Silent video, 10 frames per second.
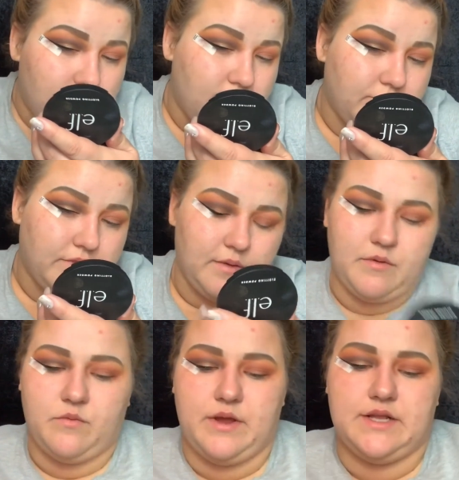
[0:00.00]
I'm gonna
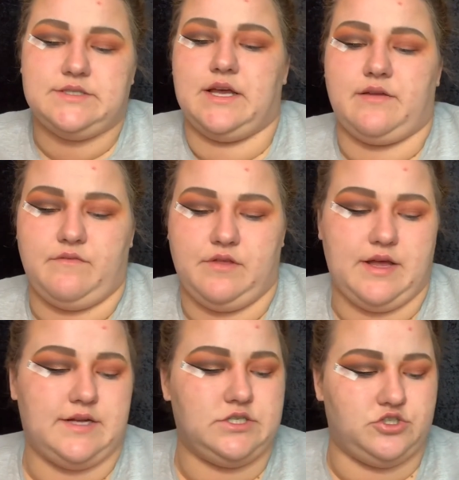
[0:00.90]
wait a second for that
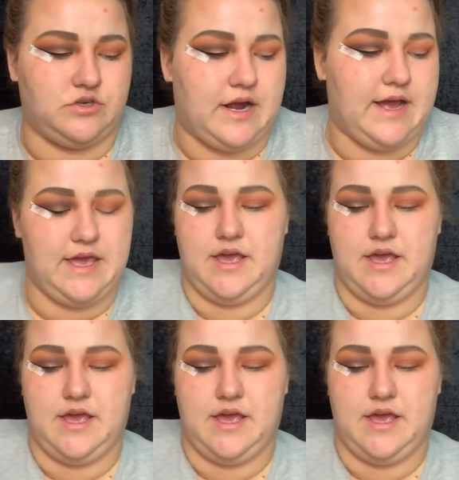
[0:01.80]
to dry,